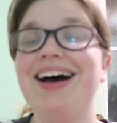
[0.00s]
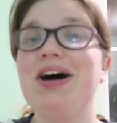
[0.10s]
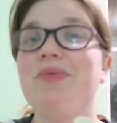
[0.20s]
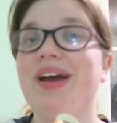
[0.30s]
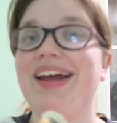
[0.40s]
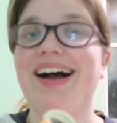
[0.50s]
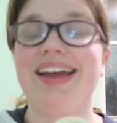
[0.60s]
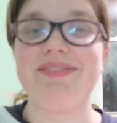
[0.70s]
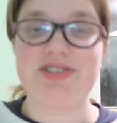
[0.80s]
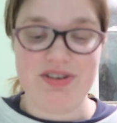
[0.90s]
when I
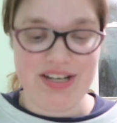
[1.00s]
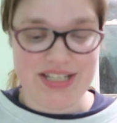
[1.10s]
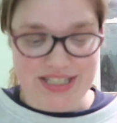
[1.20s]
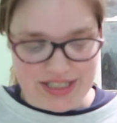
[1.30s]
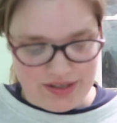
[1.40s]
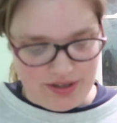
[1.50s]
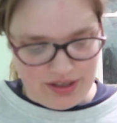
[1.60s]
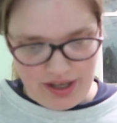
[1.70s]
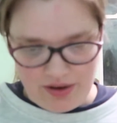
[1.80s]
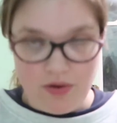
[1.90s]
am trying to sit down and
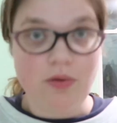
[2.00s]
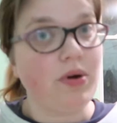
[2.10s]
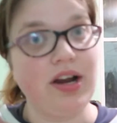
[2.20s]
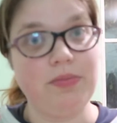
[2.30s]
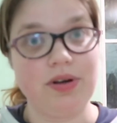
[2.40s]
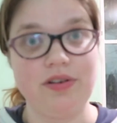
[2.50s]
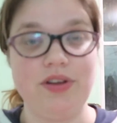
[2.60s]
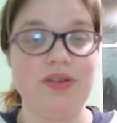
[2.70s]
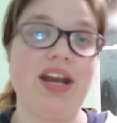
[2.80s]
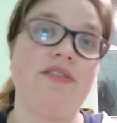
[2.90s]
like write a book
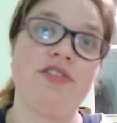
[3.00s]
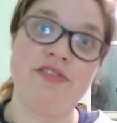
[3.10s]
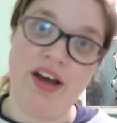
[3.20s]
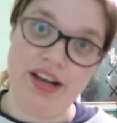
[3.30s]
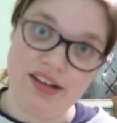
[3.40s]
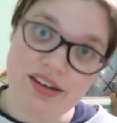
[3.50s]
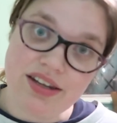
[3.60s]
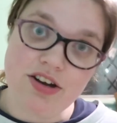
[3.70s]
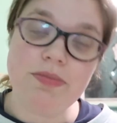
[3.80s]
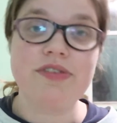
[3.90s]
review. Then I have to find
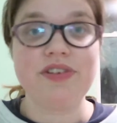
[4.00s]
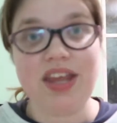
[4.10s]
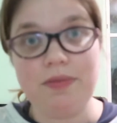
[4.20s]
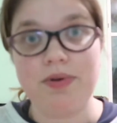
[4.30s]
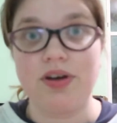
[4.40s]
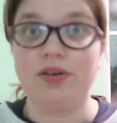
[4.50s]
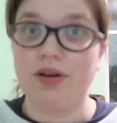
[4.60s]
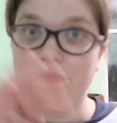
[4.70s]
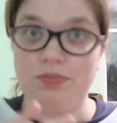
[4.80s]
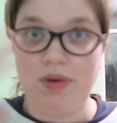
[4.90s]
the notebook for that book,
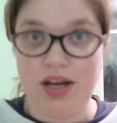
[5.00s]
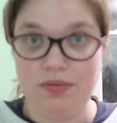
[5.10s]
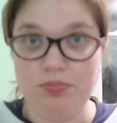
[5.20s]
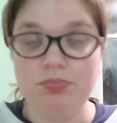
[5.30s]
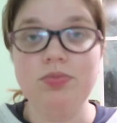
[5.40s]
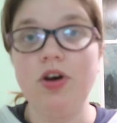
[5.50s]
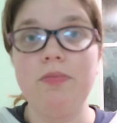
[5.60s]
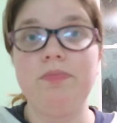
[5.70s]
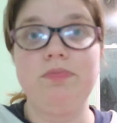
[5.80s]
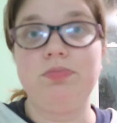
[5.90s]
or my
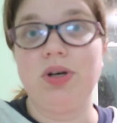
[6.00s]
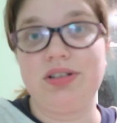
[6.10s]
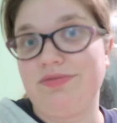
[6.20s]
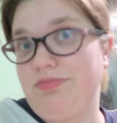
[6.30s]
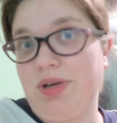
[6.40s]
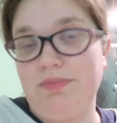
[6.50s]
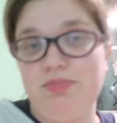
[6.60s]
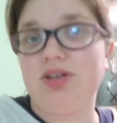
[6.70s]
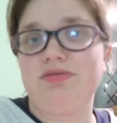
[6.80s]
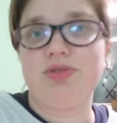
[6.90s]
notebook, my
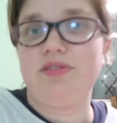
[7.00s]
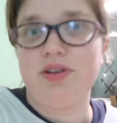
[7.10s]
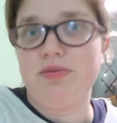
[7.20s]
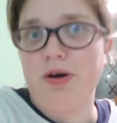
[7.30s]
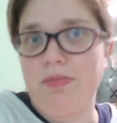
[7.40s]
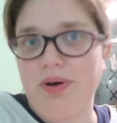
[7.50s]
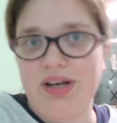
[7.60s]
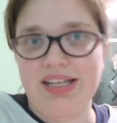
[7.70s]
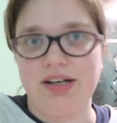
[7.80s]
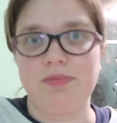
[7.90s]
book review notebook,
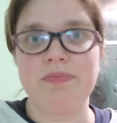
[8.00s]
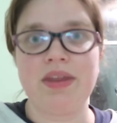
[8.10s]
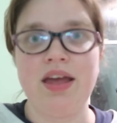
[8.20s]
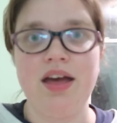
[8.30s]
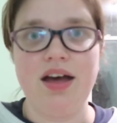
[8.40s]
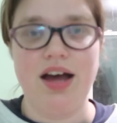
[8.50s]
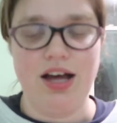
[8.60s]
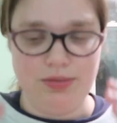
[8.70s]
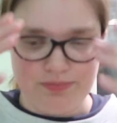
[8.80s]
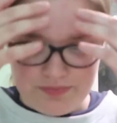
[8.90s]
you
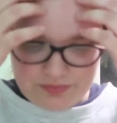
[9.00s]
know.